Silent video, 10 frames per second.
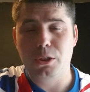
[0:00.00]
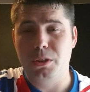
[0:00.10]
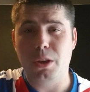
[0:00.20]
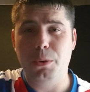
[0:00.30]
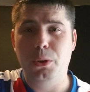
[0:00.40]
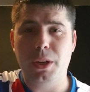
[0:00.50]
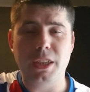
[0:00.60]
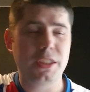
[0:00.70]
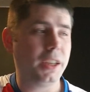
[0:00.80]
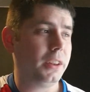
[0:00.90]
So tell me what you
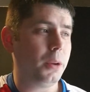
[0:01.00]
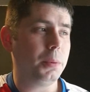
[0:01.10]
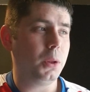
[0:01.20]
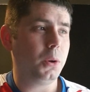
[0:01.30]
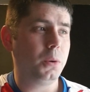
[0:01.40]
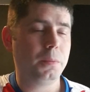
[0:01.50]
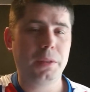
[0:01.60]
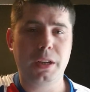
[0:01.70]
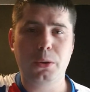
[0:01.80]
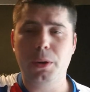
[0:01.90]
guys think down below.
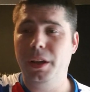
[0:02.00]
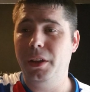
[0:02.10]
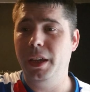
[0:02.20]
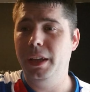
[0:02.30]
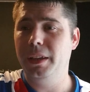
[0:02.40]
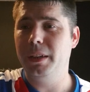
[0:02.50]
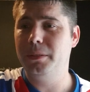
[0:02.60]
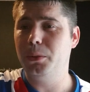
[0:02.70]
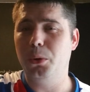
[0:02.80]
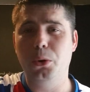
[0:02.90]
I quite agree. I
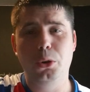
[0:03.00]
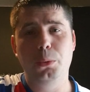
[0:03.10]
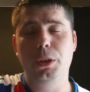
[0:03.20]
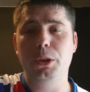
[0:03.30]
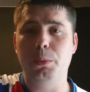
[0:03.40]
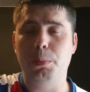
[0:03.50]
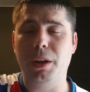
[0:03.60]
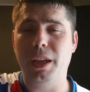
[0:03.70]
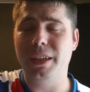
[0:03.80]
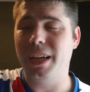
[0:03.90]
don't know who you would
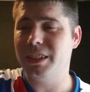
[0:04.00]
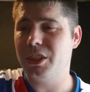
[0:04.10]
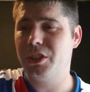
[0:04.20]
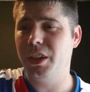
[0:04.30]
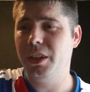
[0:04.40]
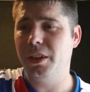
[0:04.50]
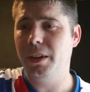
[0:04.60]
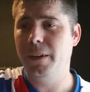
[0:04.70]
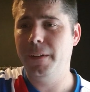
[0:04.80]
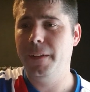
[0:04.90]
bring in as a striker.